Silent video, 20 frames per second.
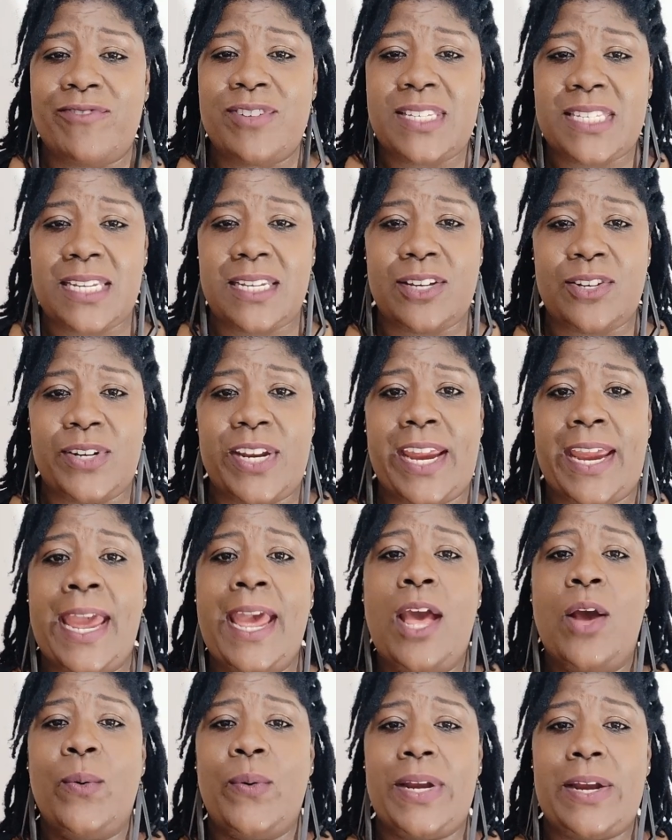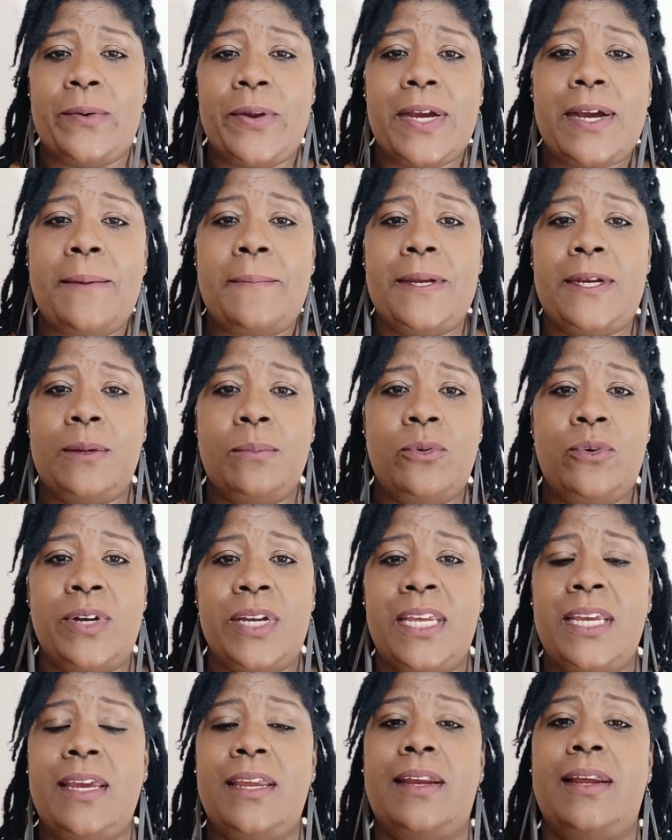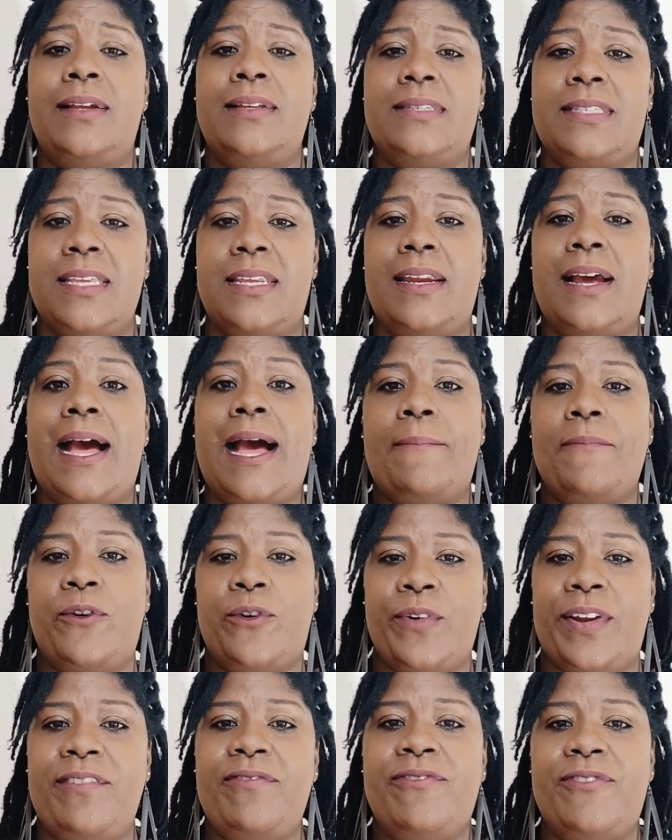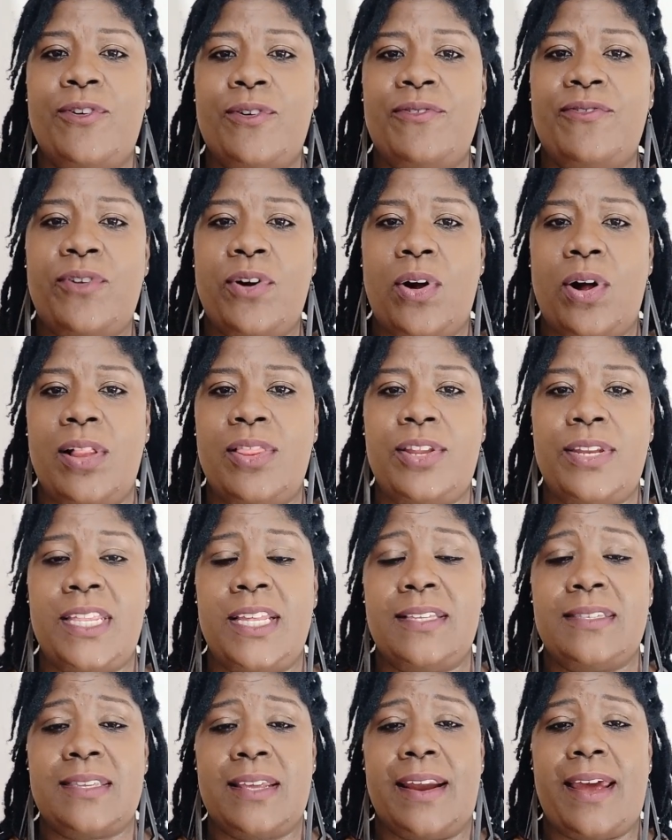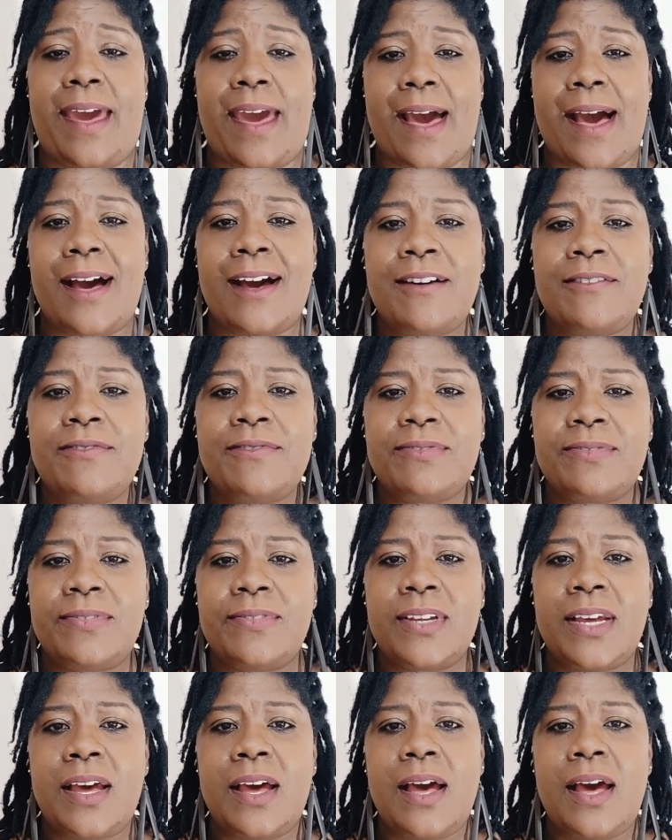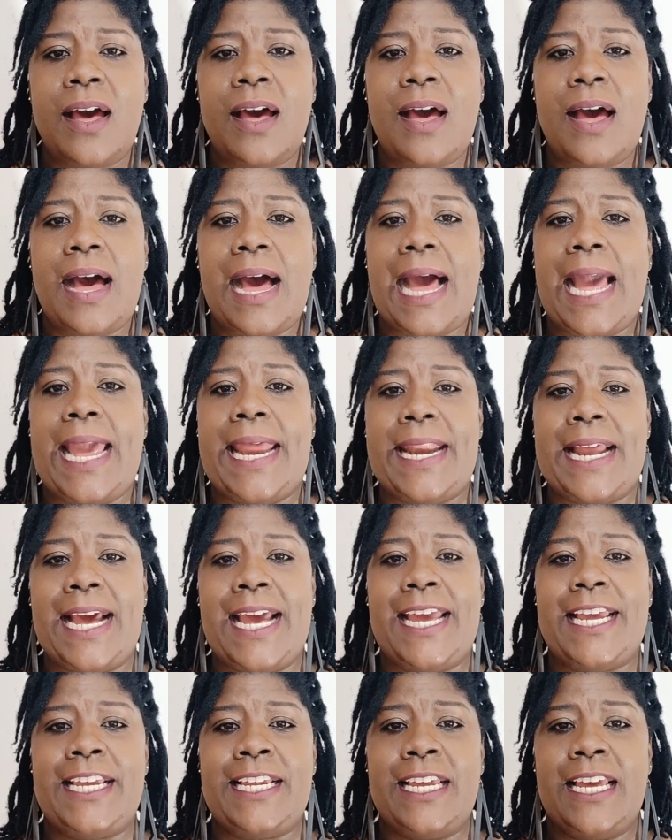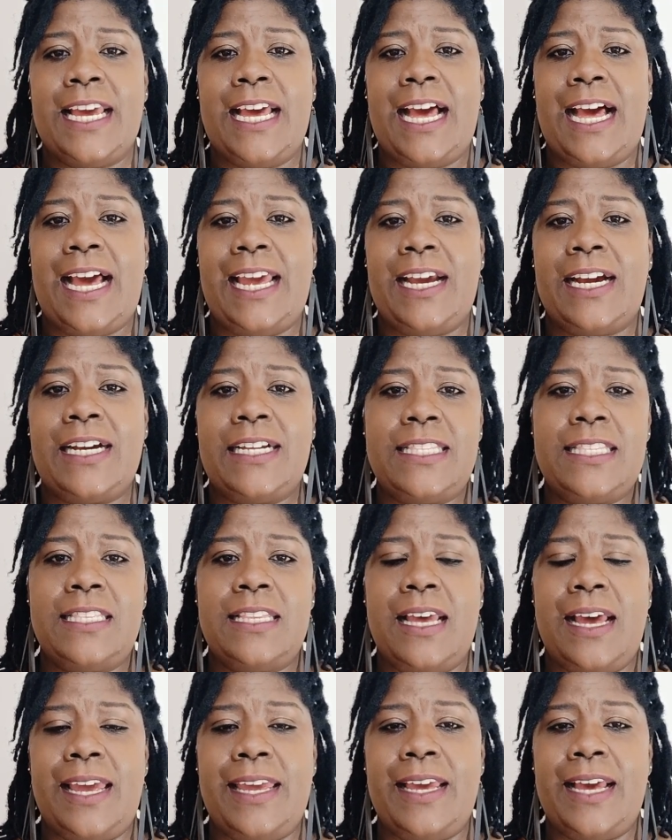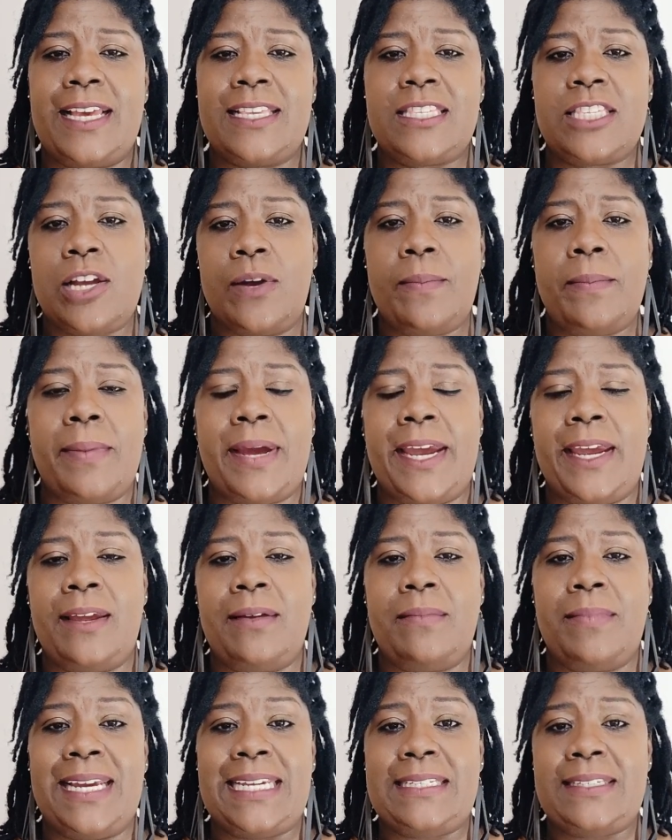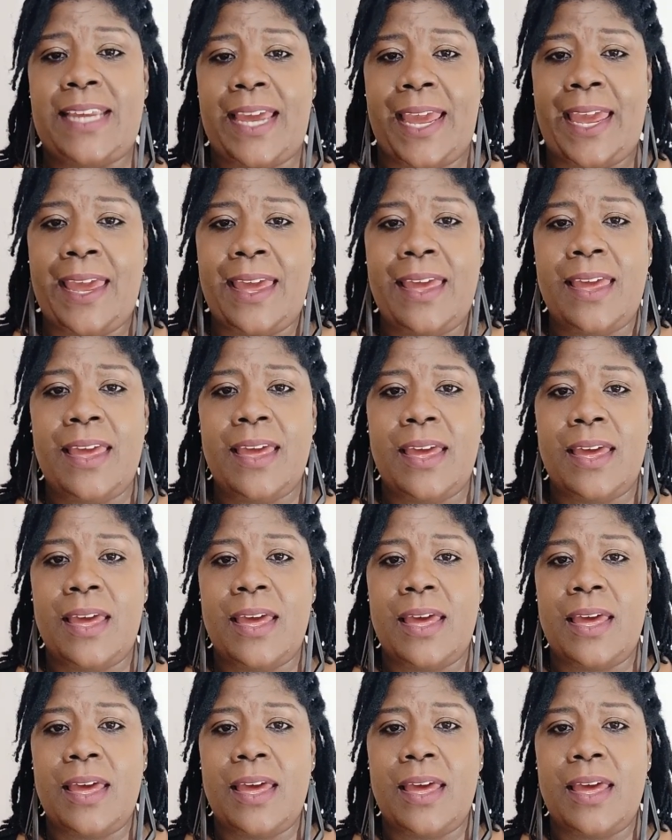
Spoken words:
every single day. When I wake up in the morning and I said, I'm grateful for all the things that I have, and I start my day,